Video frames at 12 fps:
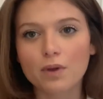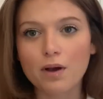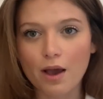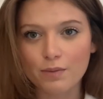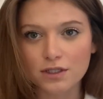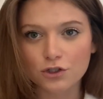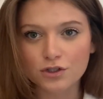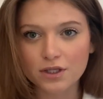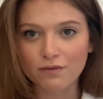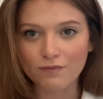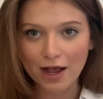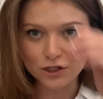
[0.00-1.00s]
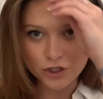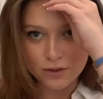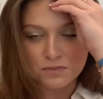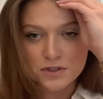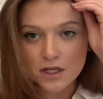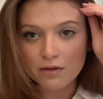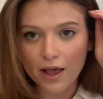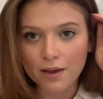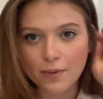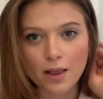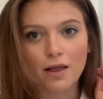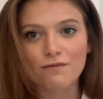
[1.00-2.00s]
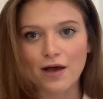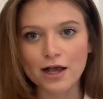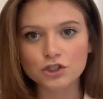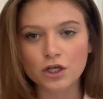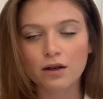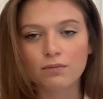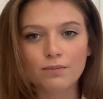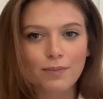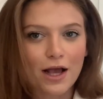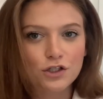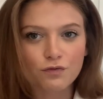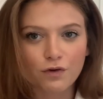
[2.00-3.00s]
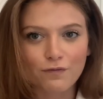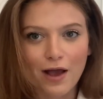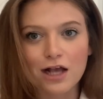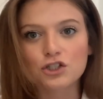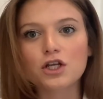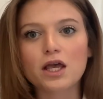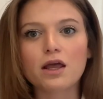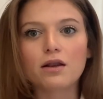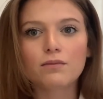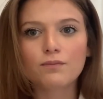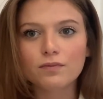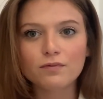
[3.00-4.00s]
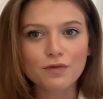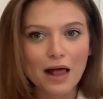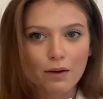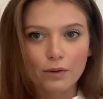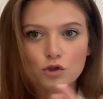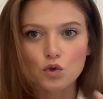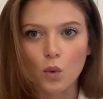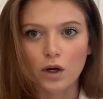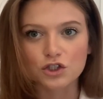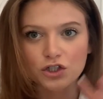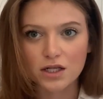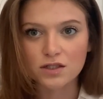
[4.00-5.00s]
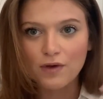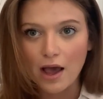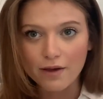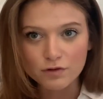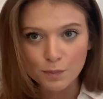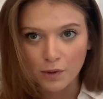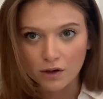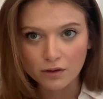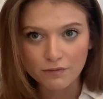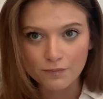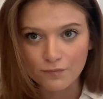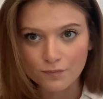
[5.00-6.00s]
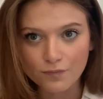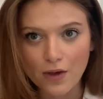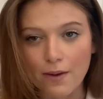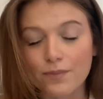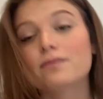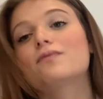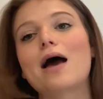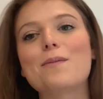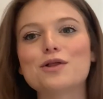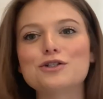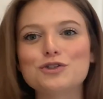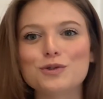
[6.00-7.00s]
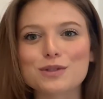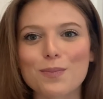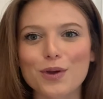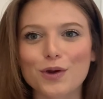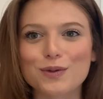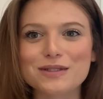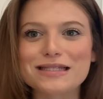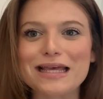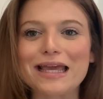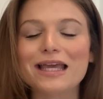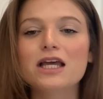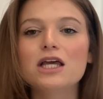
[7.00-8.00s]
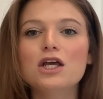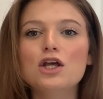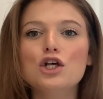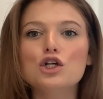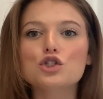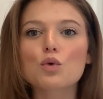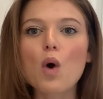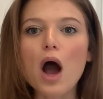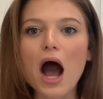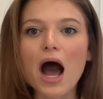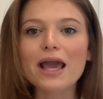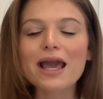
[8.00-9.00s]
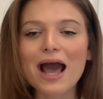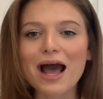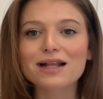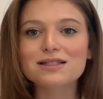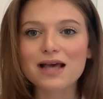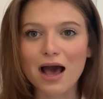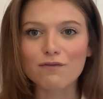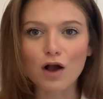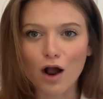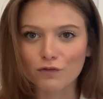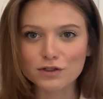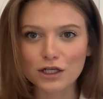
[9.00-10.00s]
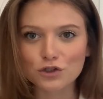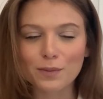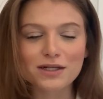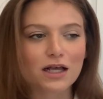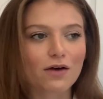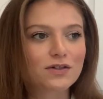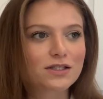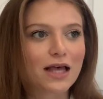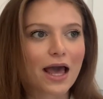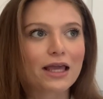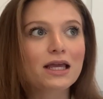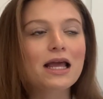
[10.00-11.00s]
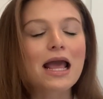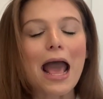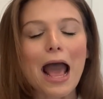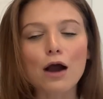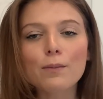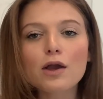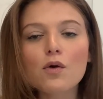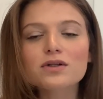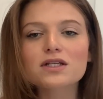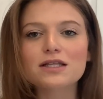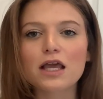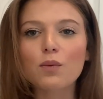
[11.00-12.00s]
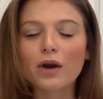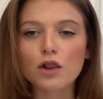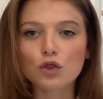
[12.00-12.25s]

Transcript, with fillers: I was interested in fashion, still am. I love fashion, passion for fashion, flowers, gorgeous, but I have sparkly, fab fabulous shoes up there you could see. So I had to have a conversation with myself and say, how am I going to take what I